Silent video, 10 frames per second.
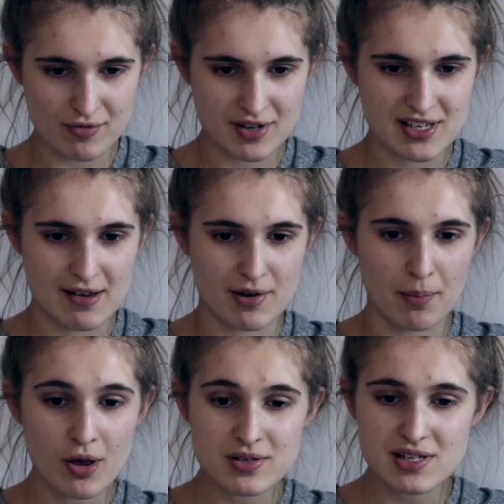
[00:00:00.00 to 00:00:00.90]
received a
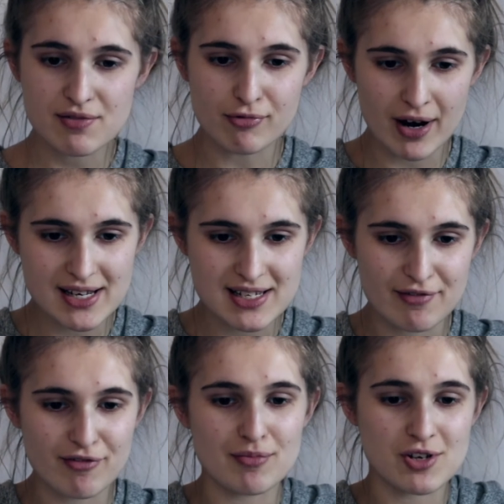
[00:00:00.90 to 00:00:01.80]
positive rating
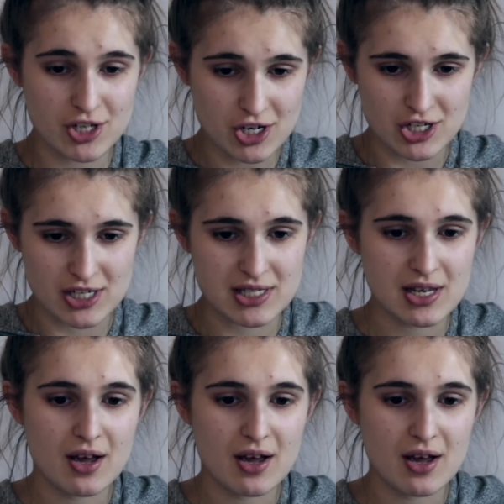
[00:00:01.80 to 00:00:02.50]
from the judges,